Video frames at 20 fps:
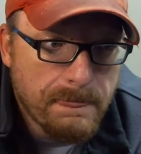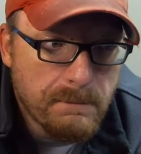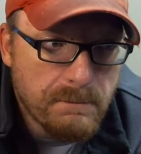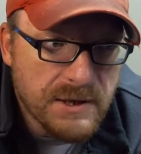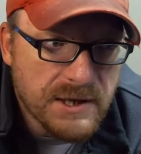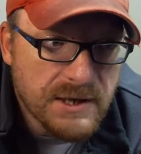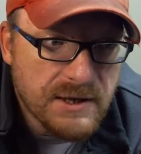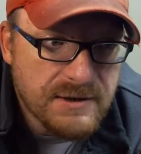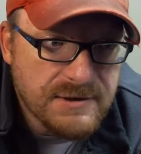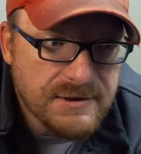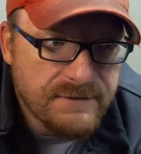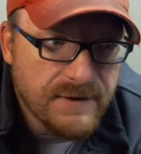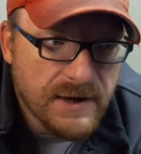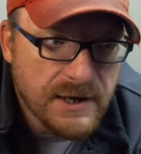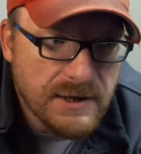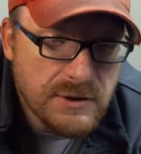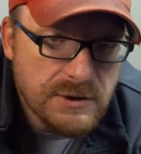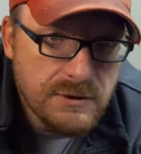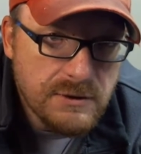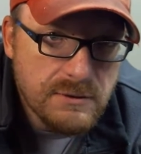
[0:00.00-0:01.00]
because if I
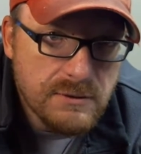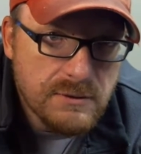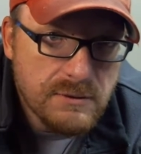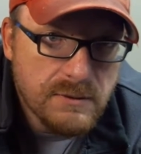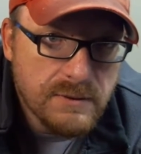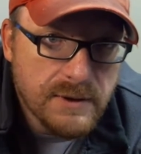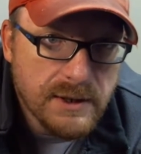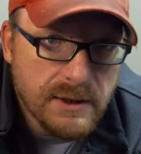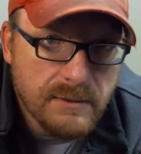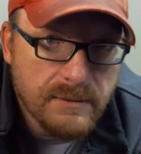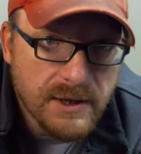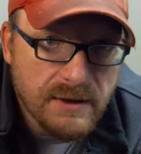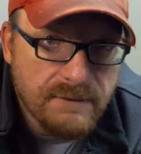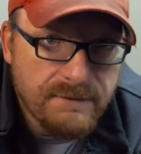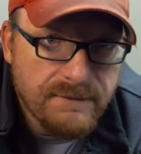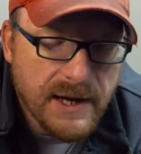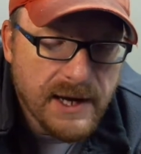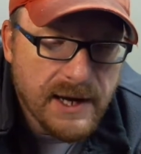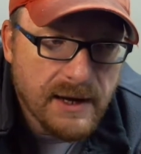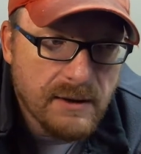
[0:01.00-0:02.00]
do, then I'm gonna get
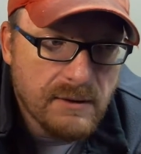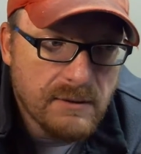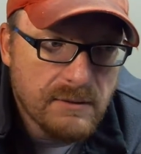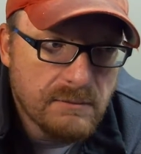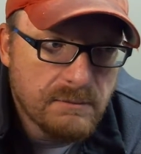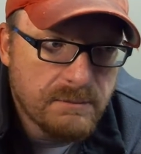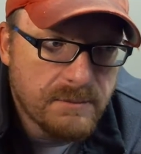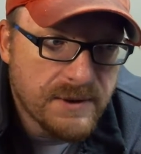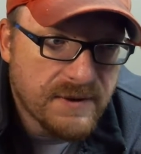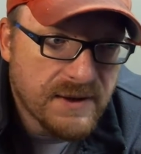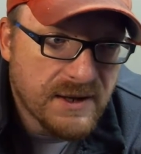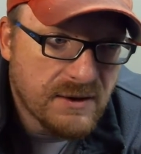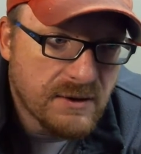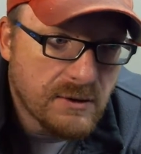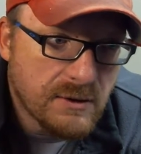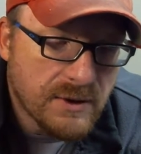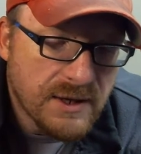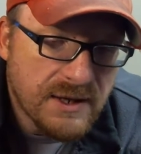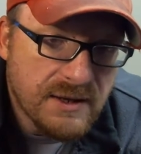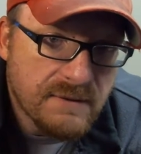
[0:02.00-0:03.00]
fat. But then you
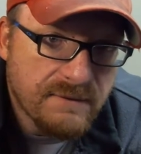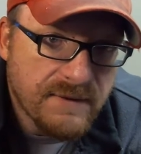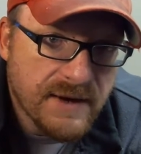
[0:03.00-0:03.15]
don't eat the